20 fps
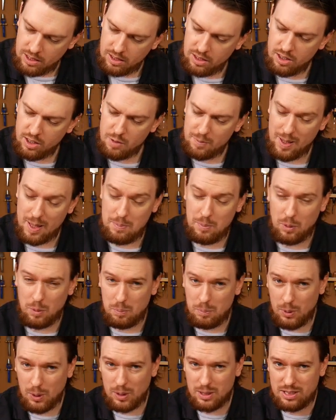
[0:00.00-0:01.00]
A lot of people
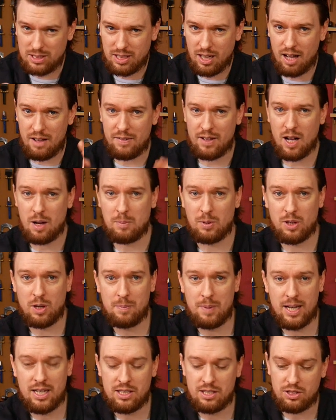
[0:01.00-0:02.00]
put skiving up on a
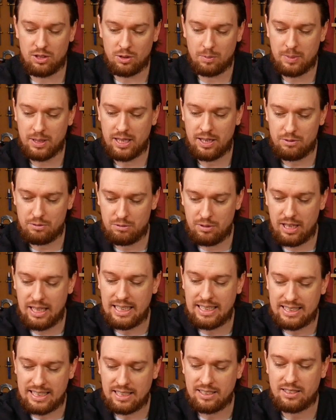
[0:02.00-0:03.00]
pedestal, but it
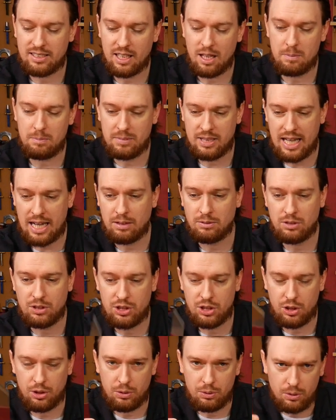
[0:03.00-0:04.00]
really does come down
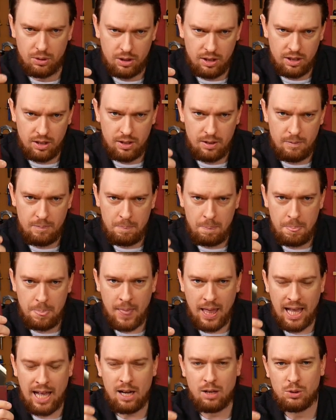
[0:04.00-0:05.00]
to
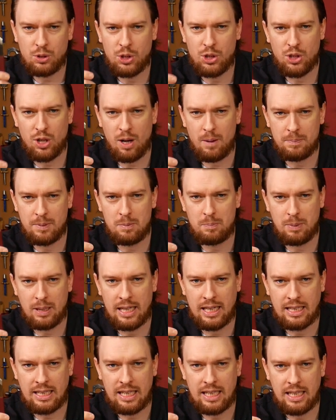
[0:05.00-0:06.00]
how sharp the
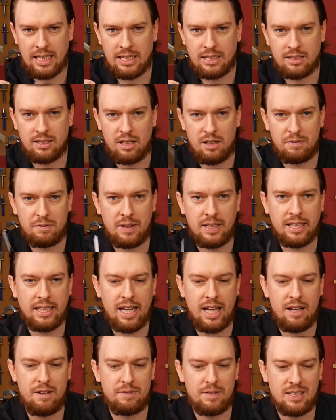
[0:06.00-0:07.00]
blade is. Now, if I
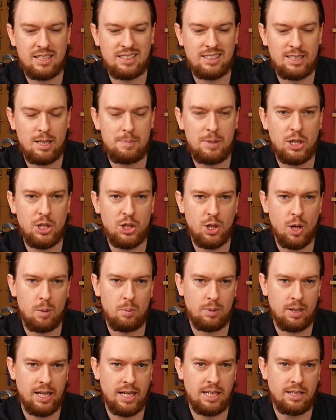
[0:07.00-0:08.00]
gave a
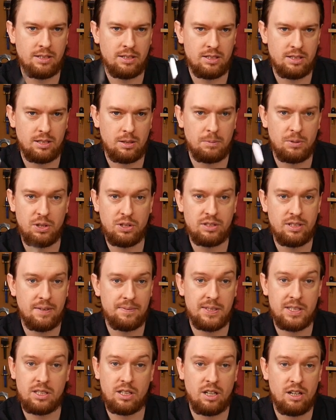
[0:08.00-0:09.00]
semi-sharp blade to someone who's
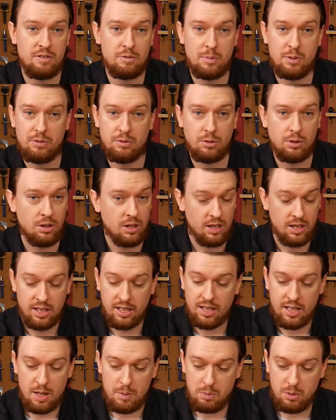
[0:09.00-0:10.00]
never skived before,
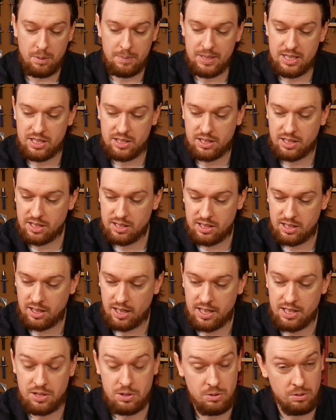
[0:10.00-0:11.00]
they're probably just going to
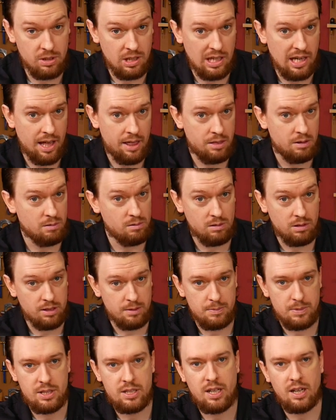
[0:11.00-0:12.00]
slice through the leather or
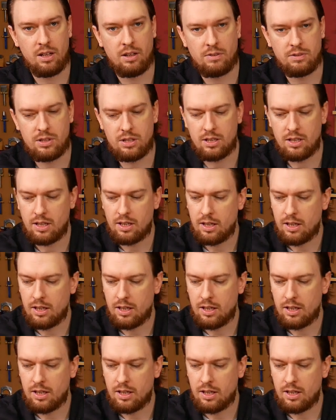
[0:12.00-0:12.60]
themselves.